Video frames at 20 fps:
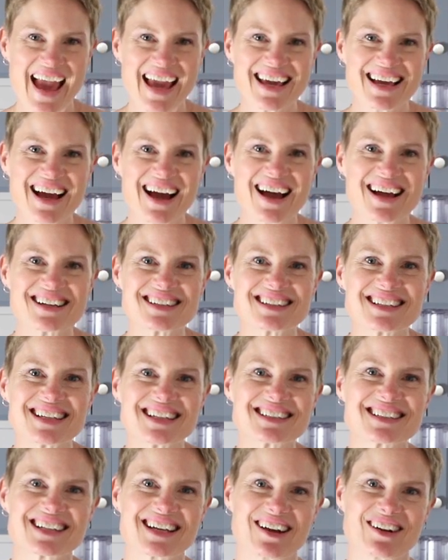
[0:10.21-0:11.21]
Hey guys,
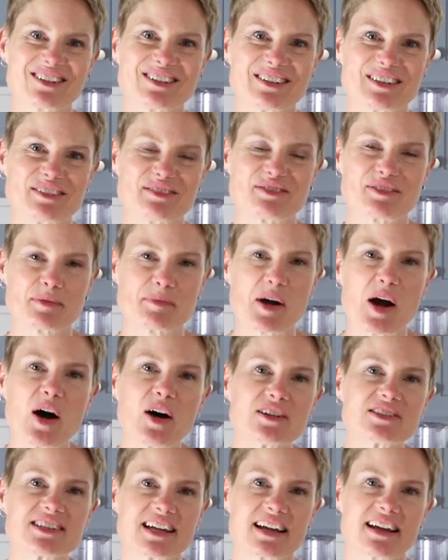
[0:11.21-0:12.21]
it's Carolyn from
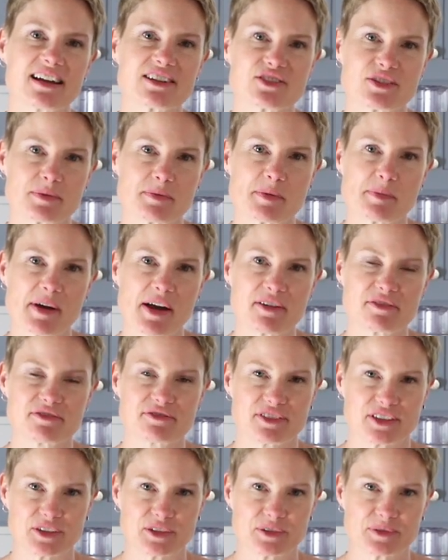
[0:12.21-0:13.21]
All Day I Dream
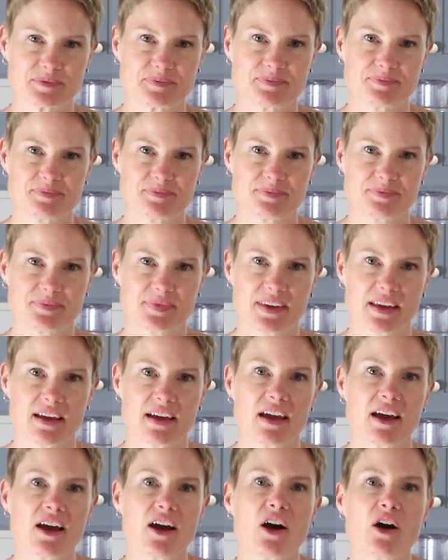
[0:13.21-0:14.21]
About Food.
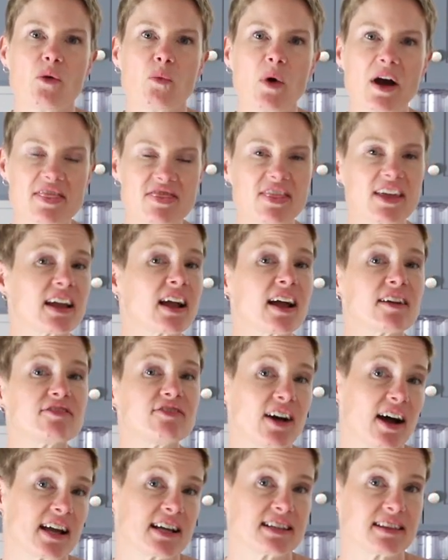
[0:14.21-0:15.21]
One thing I
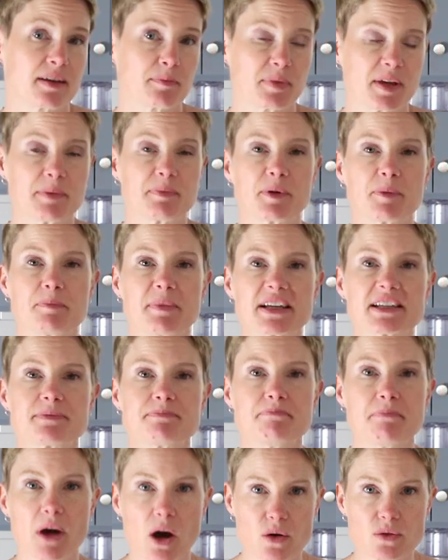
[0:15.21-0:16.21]
find that people miss
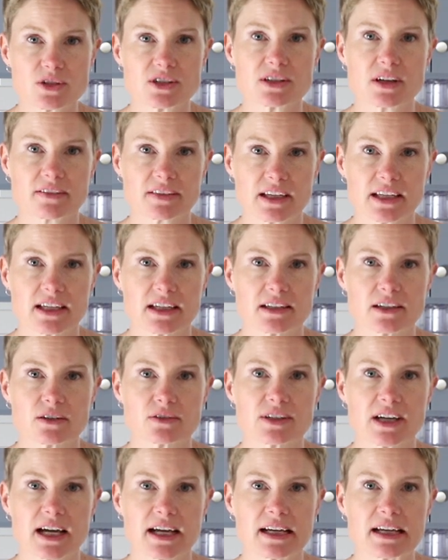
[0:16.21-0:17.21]
most on the
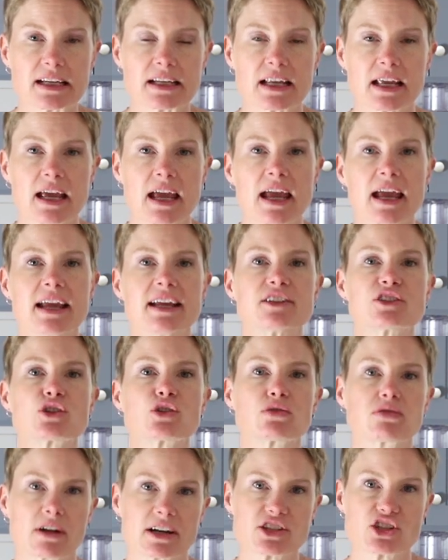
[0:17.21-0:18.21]
keto diet is
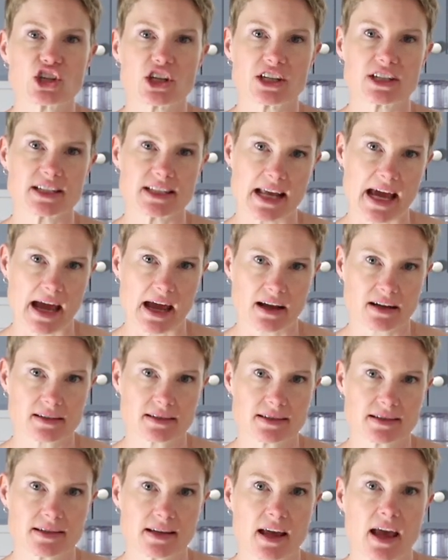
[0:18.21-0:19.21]
crunchy
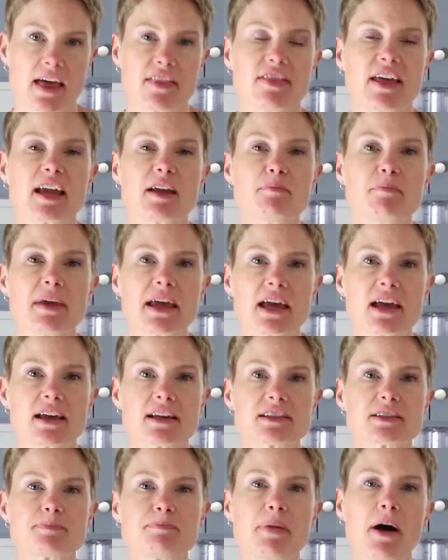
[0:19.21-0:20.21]
snacks. They
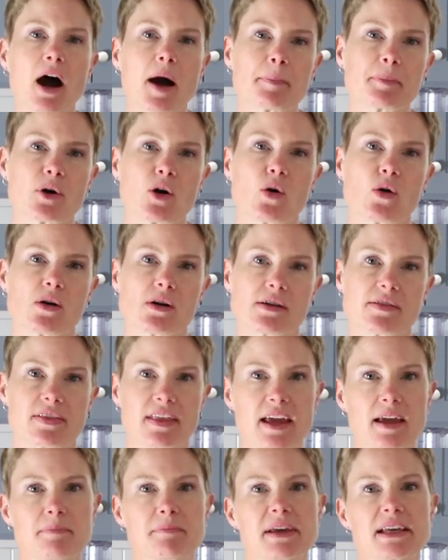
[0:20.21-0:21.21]
miss popcorn,
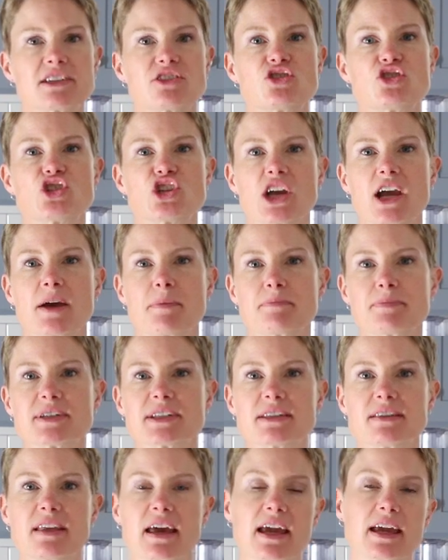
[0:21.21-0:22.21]
they miss
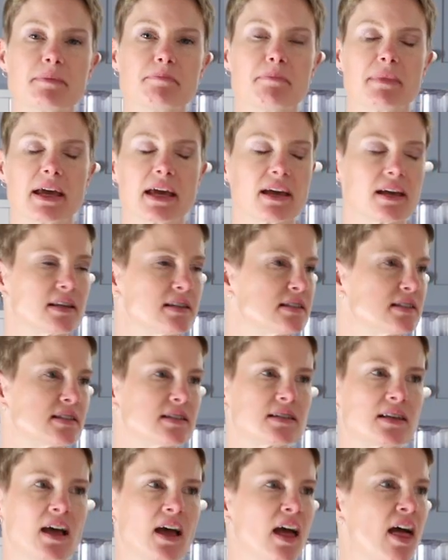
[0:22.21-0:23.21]
chips, they
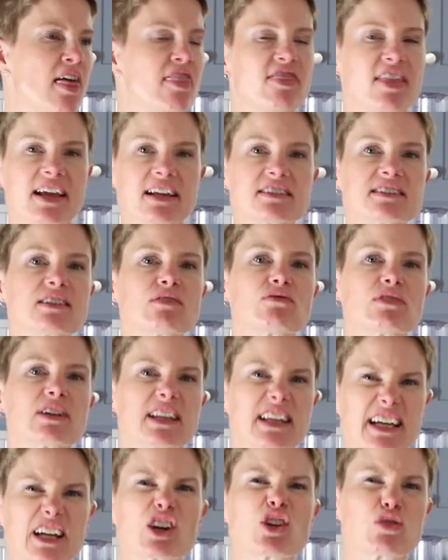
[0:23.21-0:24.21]
miss things that
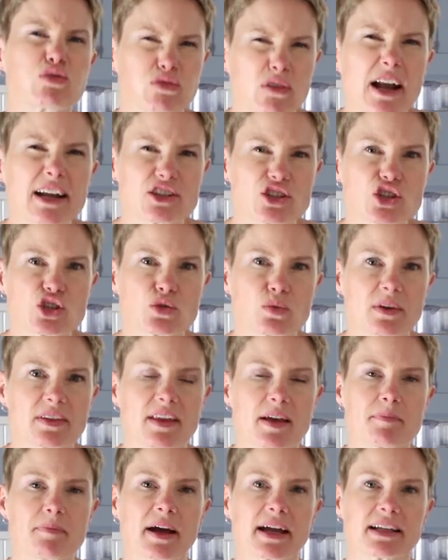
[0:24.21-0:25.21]
really crunch when
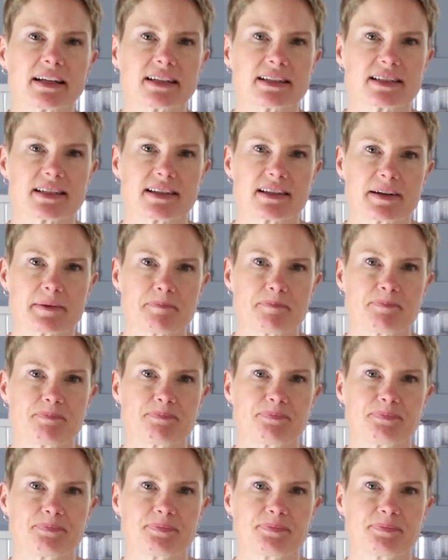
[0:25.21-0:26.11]
they bite into them.